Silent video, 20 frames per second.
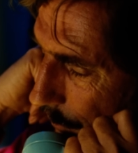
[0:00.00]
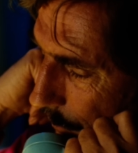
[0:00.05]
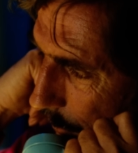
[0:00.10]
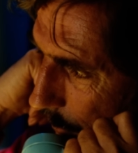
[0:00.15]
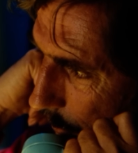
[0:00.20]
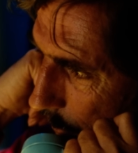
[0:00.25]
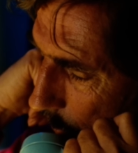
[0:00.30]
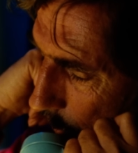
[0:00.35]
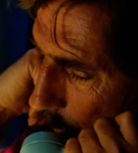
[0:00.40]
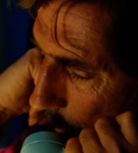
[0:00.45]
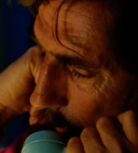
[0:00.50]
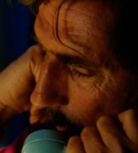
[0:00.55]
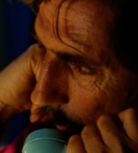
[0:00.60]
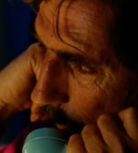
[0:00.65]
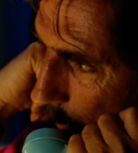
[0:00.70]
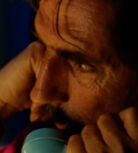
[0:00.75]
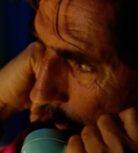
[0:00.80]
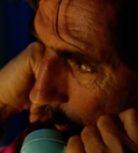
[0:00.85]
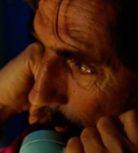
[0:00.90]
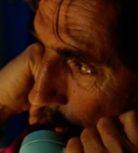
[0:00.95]
everything
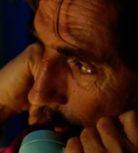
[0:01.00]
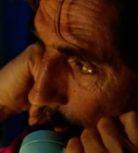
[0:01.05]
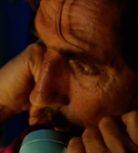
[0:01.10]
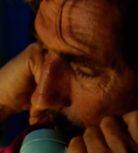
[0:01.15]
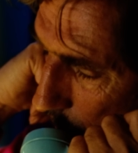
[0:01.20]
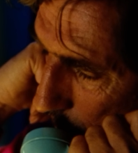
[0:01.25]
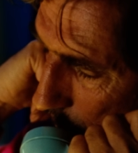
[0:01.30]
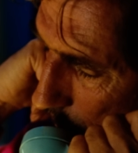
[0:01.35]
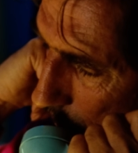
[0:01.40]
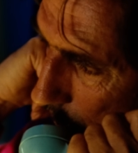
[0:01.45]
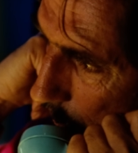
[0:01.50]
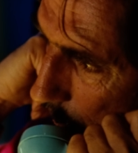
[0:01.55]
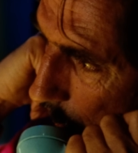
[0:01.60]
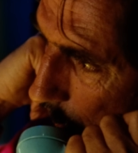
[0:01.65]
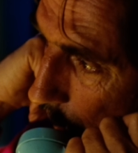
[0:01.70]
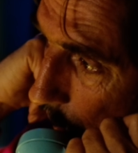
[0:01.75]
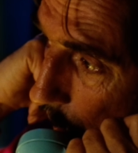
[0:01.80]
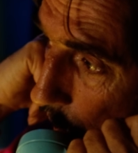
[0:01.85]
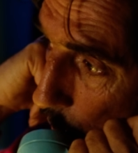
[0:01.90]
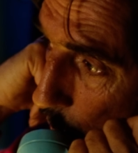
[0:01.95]
slowly
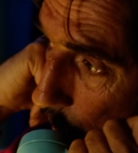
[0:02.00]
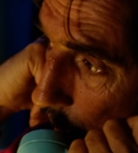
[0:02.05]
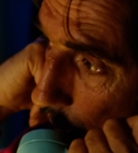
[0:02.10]
transitioned to